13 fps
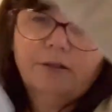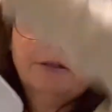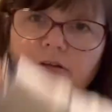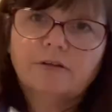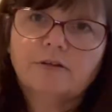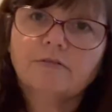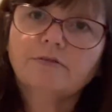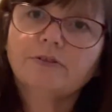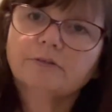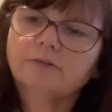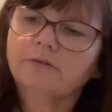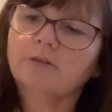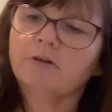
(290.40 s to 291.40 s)
of
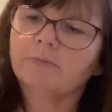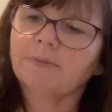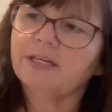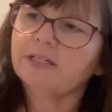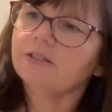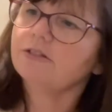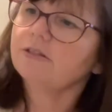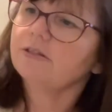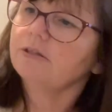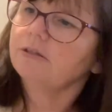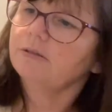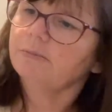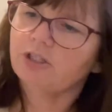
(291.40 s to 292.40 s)
long pants
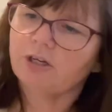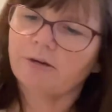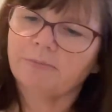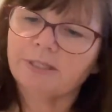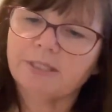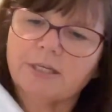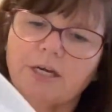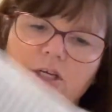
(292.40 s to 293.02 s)
pajamas.